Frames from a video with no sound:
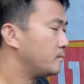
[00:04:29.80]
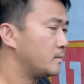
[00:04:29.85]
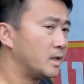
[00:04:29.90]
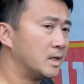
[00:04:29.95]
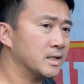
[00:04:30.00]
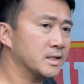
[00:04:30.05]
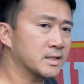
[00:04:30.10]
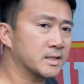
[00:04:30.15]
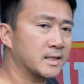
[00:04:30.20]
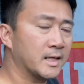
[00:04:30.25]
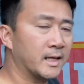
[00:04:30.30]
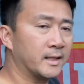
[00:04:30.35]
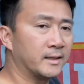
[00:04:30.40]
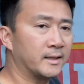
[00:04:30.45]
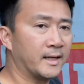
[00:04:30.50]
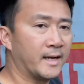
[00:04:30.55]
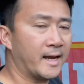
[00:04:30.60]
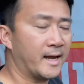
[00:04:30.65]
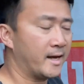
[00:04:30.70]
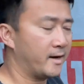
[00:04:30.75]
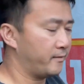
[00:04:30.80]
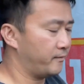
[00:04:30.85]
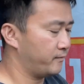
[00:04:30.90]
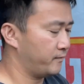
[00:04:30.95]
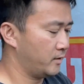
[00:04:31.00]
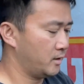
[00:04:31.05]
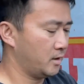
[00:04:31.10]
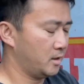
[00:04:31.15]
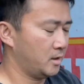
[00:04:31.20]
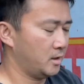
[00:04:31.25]
Instead, they're
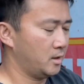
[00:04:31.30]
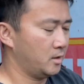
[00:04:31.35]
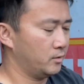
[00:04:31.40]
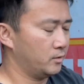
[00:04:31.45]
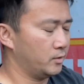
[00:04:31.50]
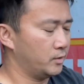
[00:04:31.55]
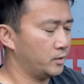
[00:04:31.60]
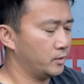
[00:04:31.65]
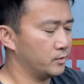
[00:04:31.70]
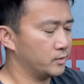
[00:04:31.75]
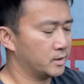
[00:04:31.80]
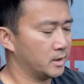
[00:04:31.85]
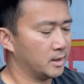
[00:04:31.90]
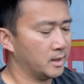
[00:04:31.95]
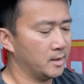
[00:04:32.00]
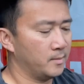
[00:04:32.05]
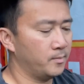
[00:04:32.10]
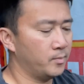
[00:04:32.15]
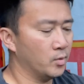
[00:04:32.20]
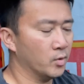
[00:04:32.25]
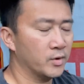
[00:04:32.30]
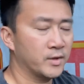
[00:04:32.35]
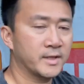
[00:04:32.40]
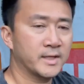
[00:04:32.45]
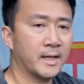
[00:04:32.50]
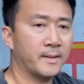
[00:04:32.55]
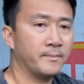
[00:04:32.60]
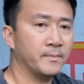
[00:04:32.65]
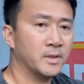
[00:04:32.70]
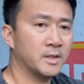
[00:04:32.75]
using a board
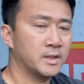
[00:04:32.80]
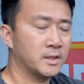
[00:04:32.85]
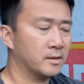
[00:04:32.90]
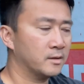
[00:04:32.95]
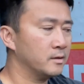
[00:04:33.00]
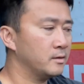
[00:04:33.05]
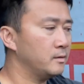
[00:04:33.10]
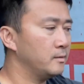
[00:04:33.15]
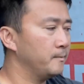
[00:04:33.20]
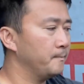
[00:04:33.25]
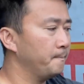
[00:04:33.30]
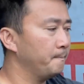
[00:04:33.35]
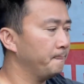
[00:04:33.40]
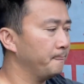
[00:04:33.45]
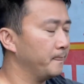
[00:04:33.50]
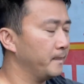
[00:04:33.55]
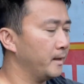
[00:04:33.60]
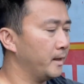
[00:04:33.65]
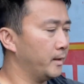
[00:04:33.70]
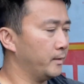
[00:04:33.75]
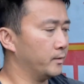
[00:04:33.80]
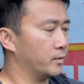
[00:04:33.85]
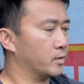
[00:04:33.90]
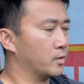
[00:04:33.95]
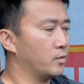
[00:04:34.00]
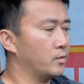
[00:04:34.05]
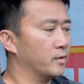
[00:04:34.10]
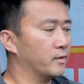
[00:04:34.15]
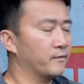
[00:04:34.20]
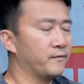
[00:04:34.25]
type material, and they're
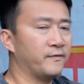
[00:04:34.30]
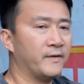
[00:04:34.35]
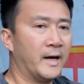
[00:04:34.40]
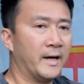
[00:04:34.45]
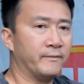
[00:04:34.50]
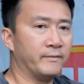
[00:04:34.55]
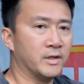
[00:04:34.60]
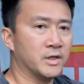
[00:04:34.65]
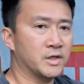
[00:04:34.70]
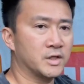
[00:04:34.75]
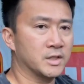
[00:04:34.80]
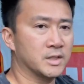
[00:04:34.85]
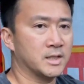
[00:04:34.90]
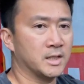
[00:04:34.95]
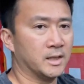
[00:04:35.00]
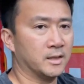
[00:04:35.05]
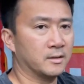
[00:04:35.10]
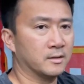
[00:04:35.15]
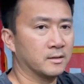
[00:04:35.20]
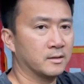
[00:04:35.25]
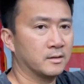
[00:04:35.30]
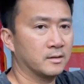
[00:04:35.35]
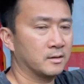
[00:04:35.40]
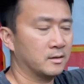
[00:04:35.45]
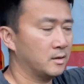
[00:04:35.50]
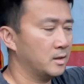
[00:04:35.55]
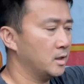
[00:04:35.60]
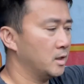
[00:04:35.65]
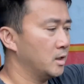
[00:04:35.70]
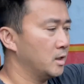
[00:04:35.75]
going 5 inches in.
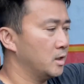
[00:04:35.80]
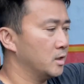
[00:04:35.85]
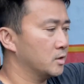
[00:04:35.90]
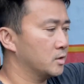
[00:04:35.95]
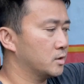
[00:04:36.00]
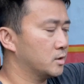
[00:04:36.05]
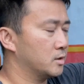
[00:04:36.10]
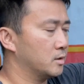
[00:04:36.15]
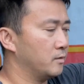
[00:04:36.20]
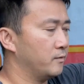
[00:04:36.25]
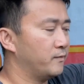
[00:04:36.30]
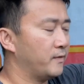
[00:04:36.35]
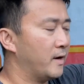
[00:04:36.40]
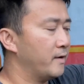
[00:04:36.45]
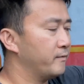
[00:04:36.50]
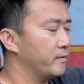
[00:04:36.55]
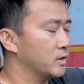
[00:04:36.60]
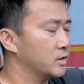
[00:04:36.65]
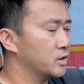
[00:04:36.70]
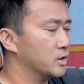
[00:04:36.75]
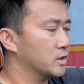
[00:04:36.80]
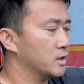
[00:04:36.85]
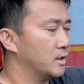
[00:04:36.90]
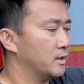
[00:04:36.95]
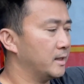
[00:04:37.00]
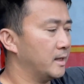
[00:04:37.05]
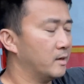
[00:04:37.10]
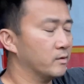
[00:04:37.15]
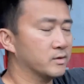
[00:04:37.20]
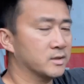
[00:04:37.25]
5 inches on
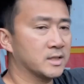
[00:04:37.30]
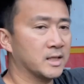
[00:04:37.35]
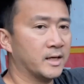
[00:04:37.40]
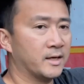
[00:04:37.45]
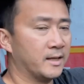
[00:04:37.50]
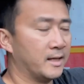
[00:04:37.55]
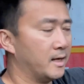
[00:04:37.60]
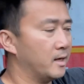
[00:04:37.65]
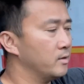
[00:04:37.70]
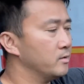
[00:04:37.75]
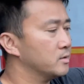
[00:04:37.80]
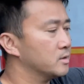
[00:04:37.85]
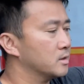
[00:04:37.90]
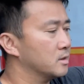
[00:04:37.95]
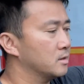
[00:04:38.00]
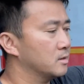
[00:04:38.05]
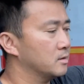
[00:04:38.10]
the outside of the house.